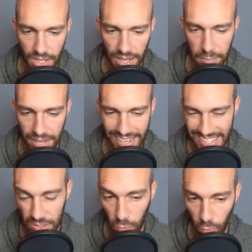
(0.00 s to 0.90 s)
and bank at
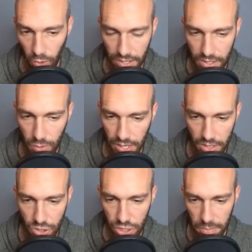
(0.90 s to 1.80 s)
least one so I can
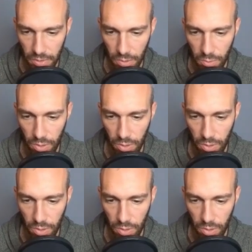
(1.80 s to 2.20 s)
chip it with one.